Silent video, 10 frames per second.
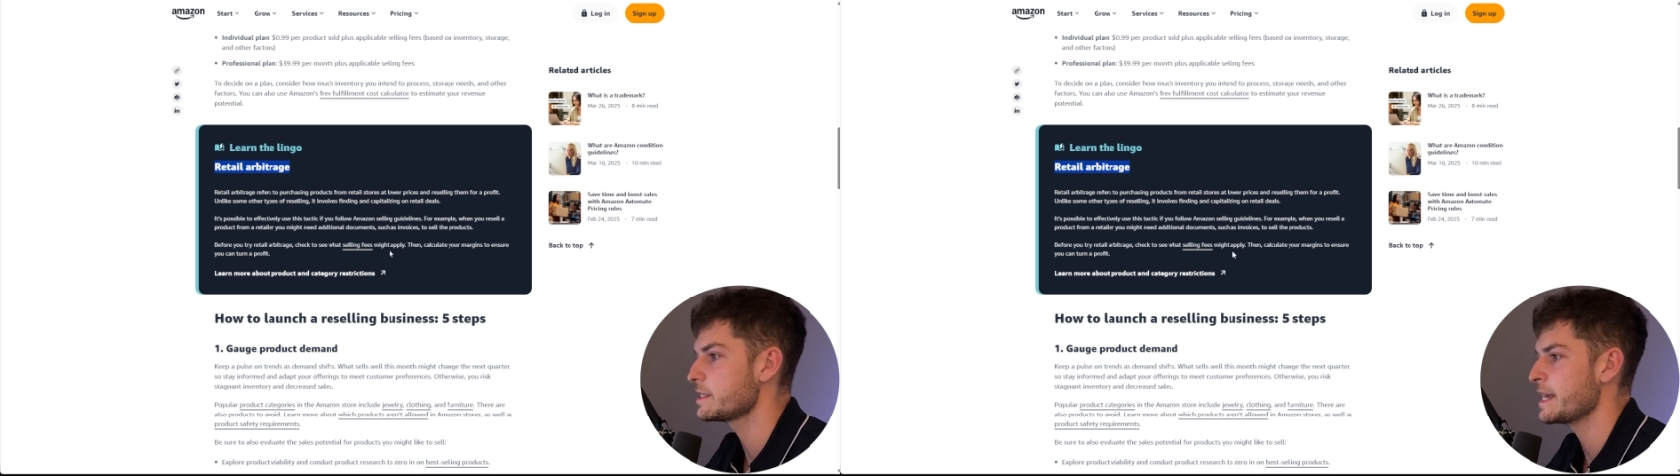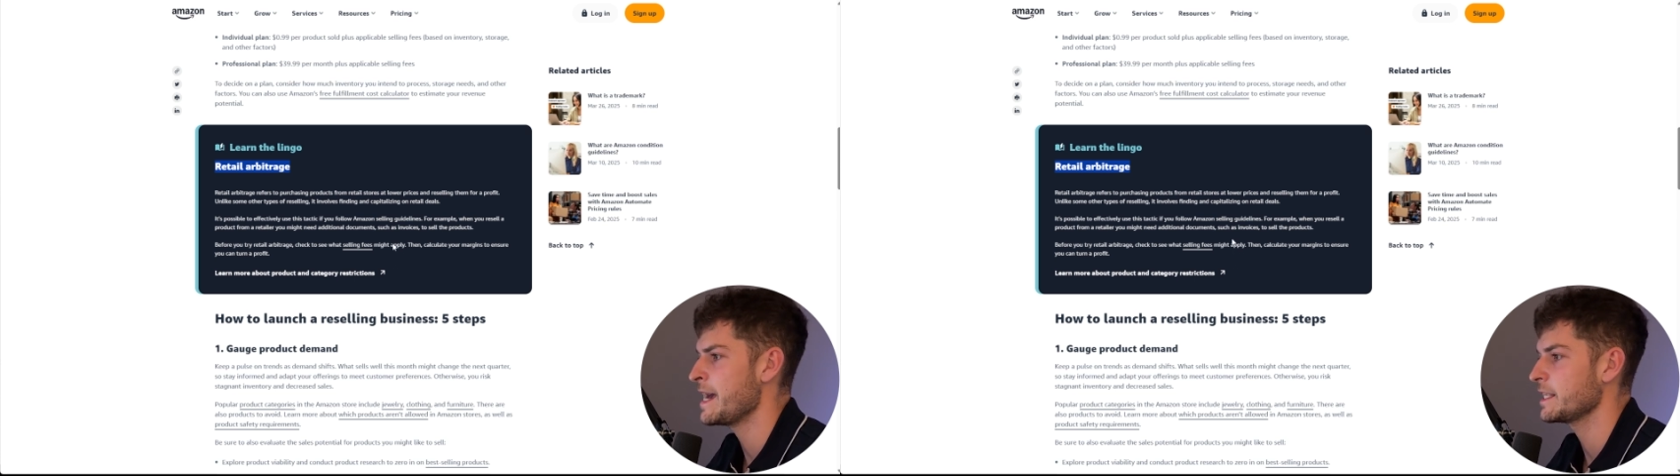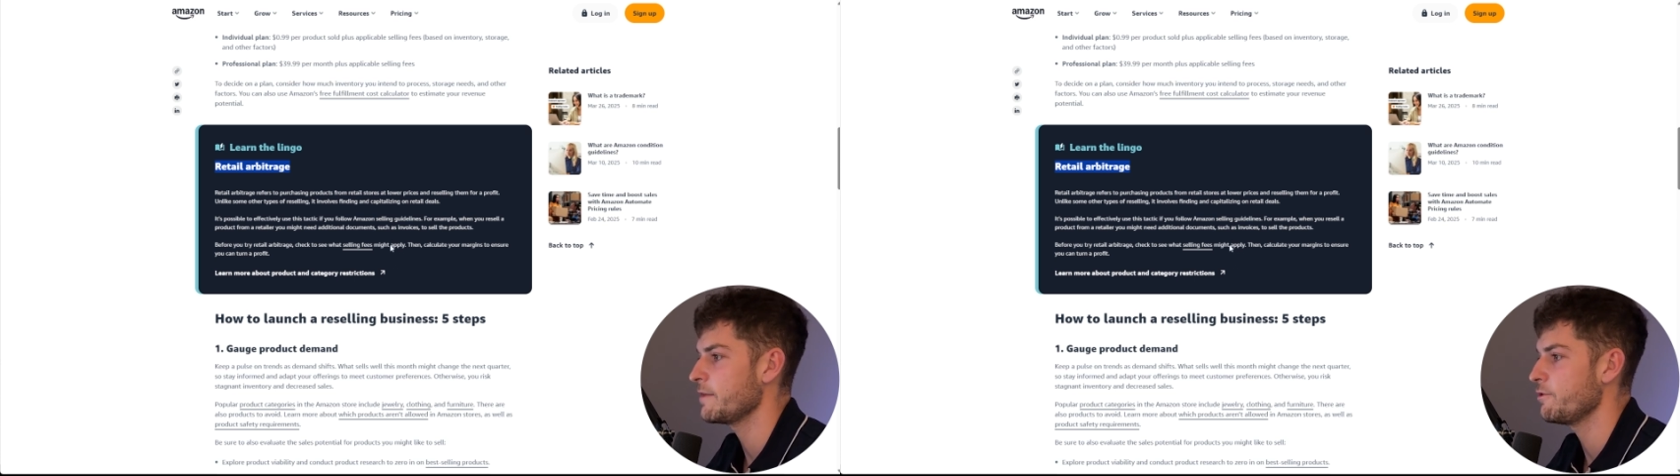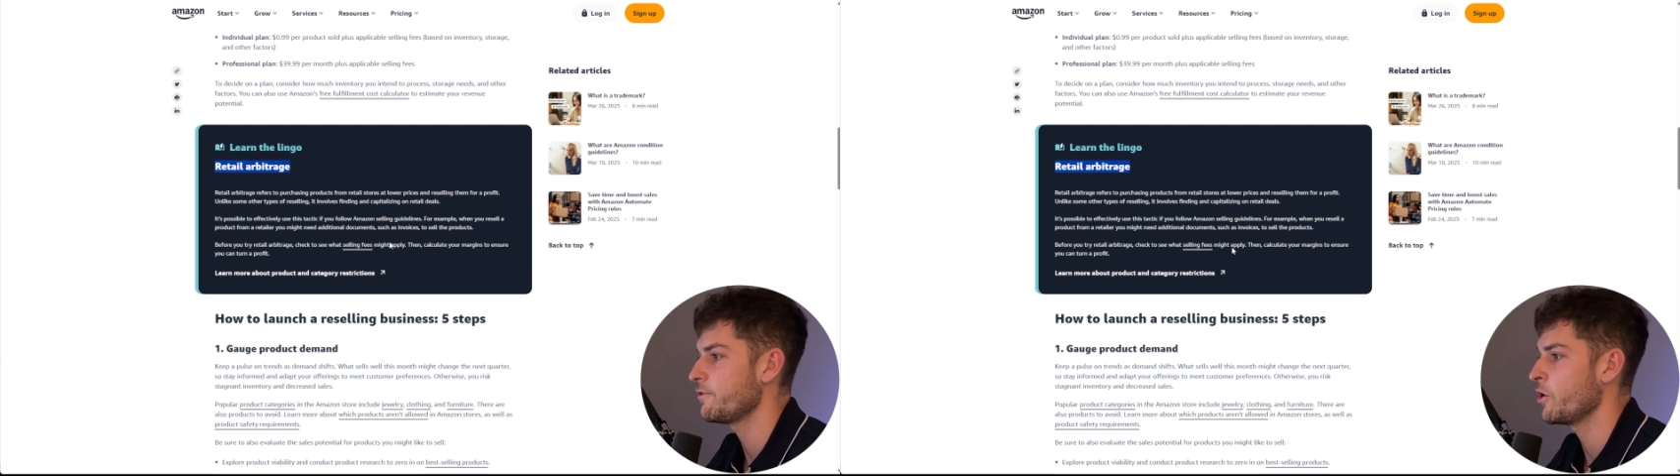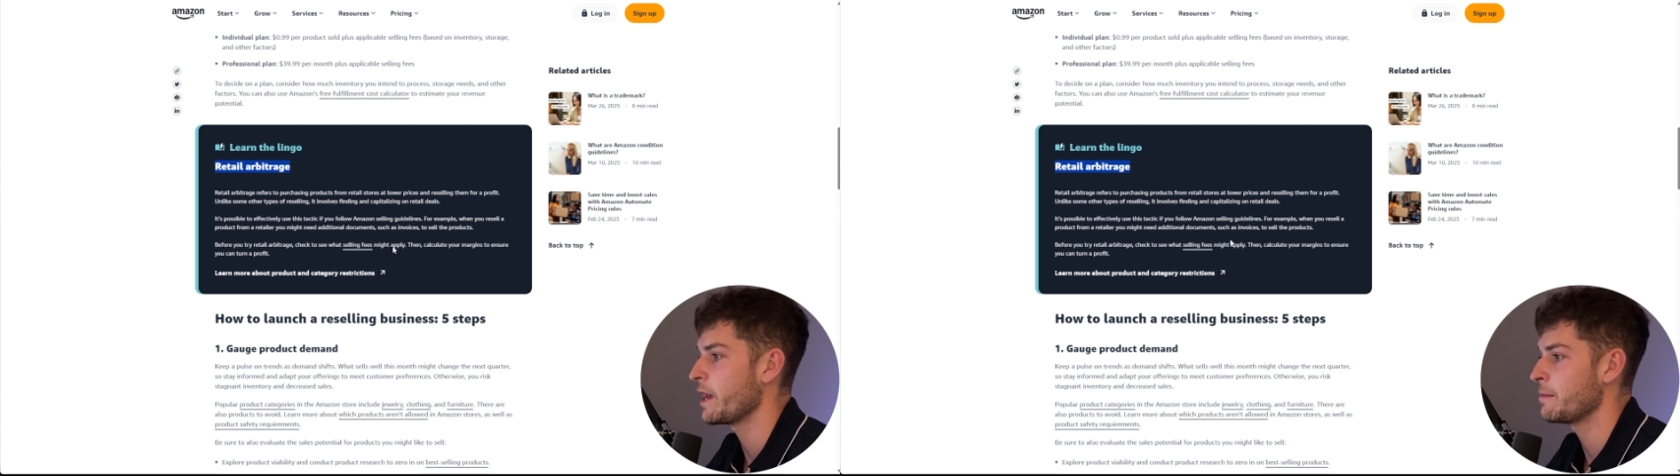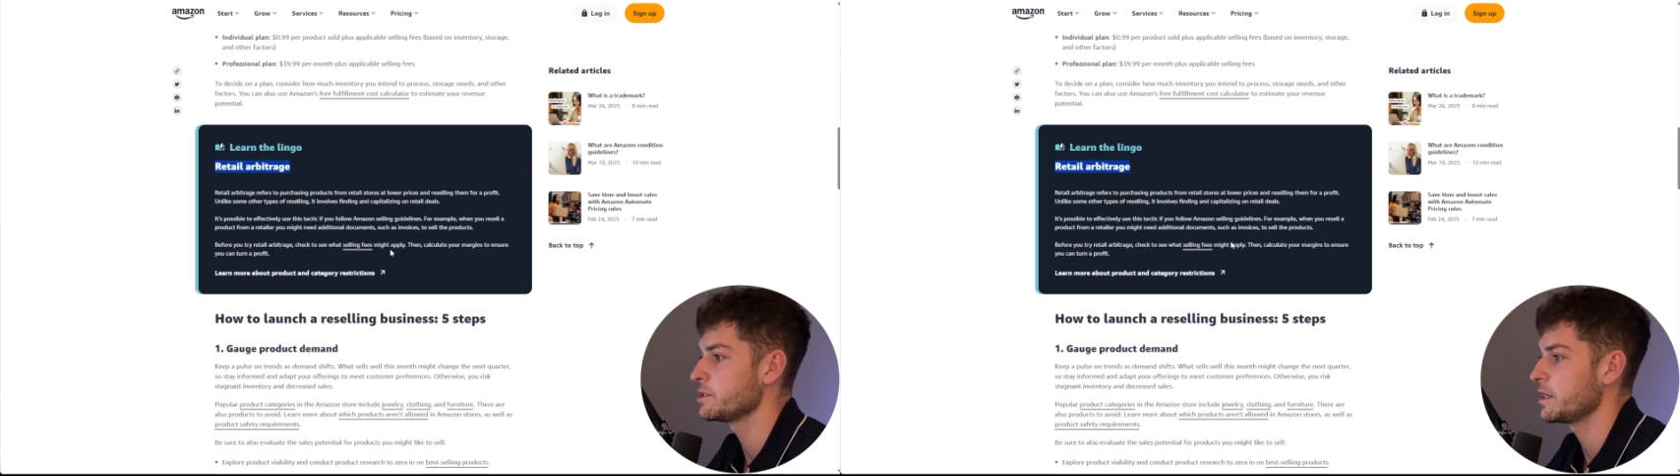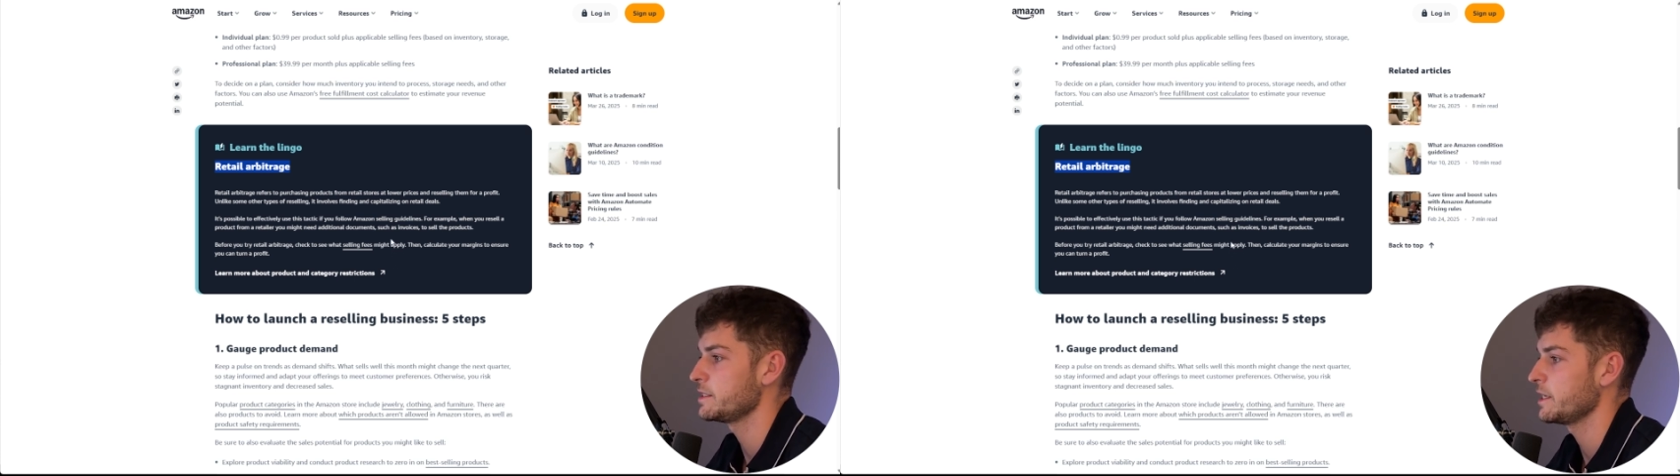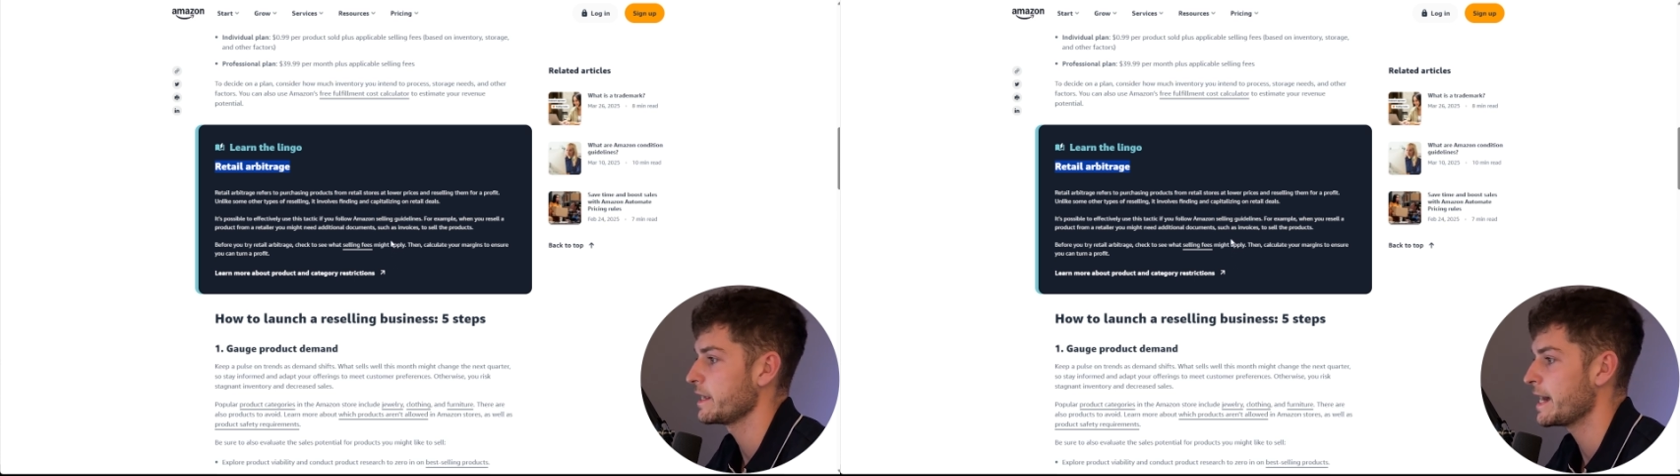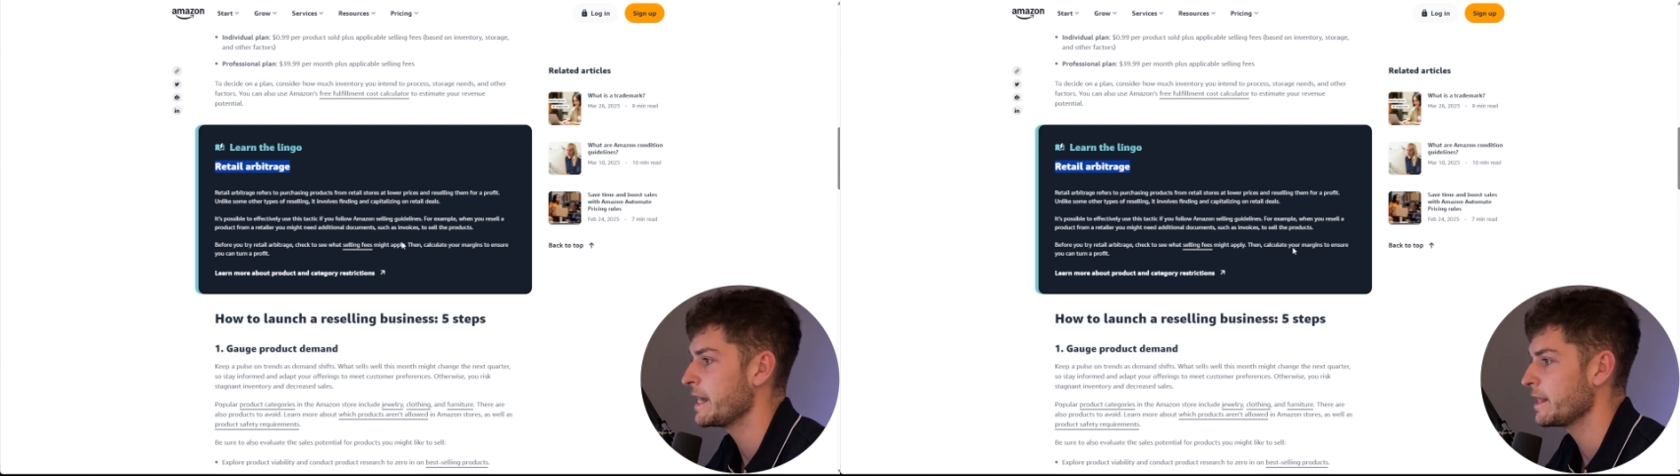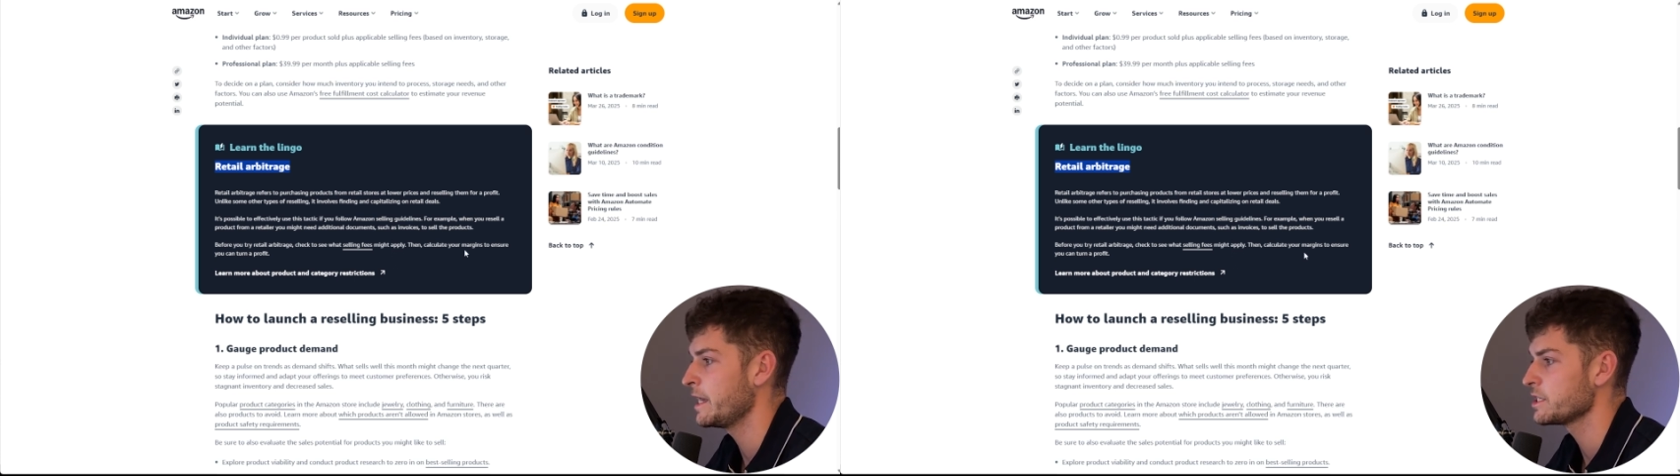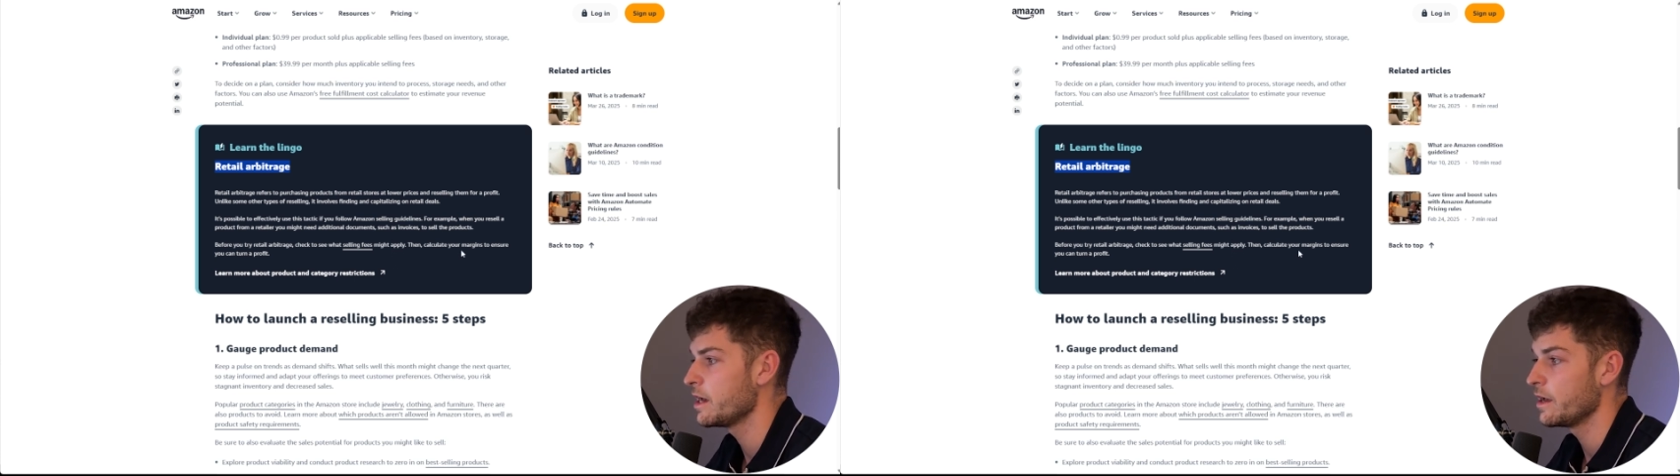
tactic if you follow Amazon selling guidelines.